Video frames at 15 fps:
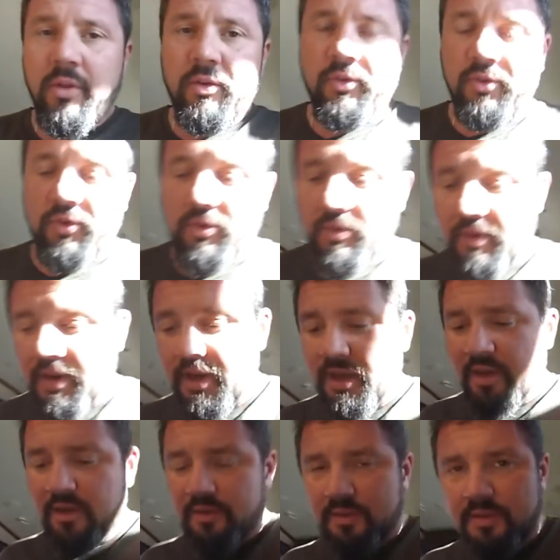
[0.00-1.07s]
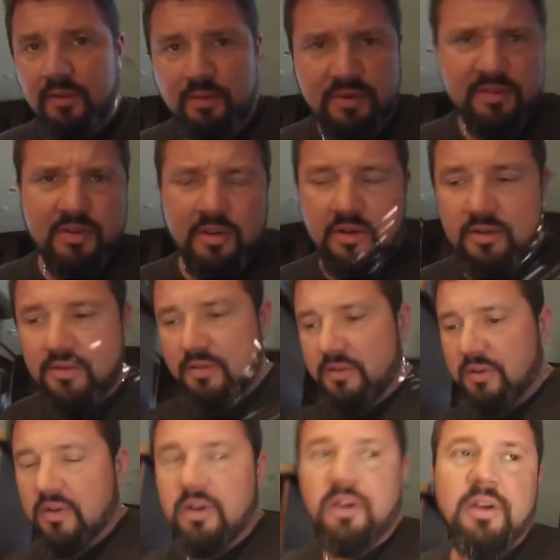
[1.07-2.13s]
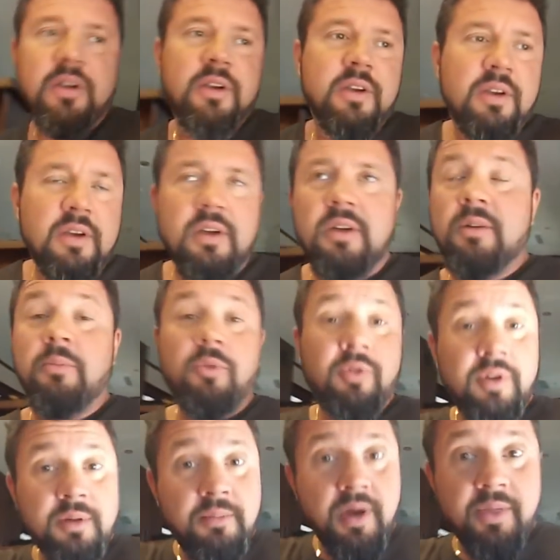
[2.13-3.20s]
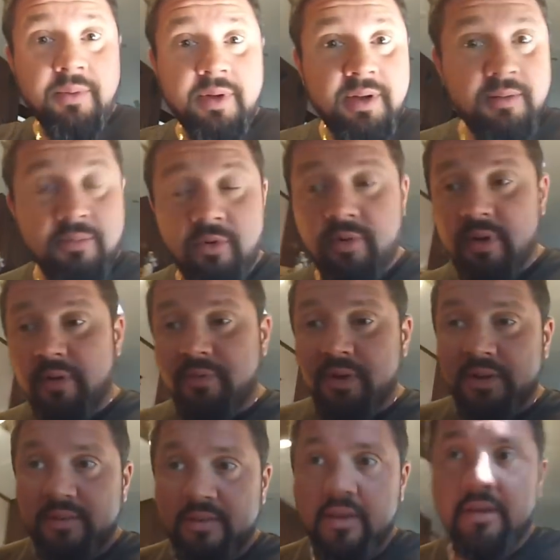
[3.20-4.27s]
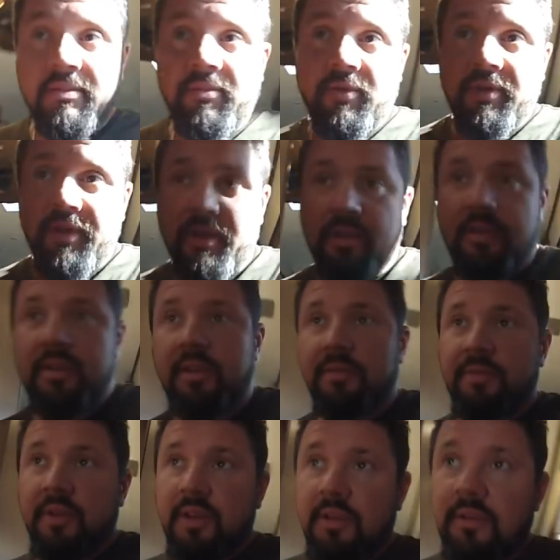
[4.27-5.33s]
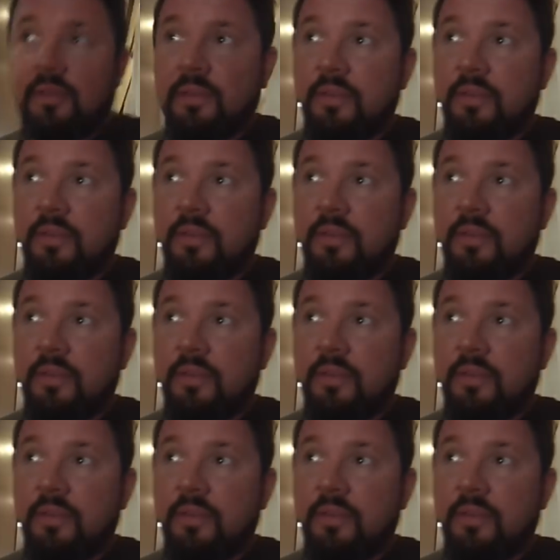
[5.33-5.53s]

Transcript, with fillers: of those Q and A's. Is that what it's called? Good morning, by the way. Good morning. I forgot to say good morning. Hi, Fred.